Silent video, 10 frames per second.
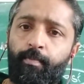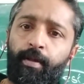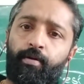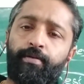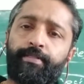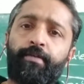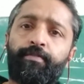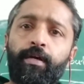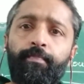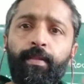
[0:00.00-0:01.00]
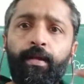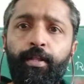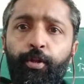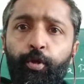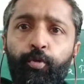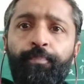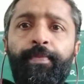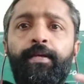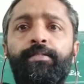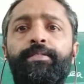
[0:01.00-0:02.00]
because of the
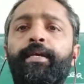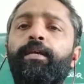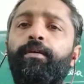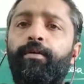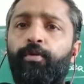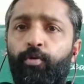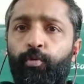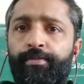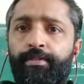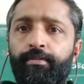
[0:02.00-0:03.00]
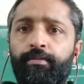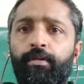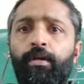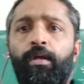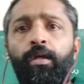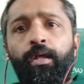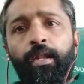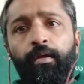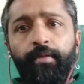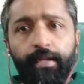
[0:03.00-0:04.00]
new sea routes.
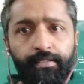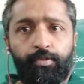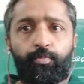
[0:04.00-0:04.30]
Now next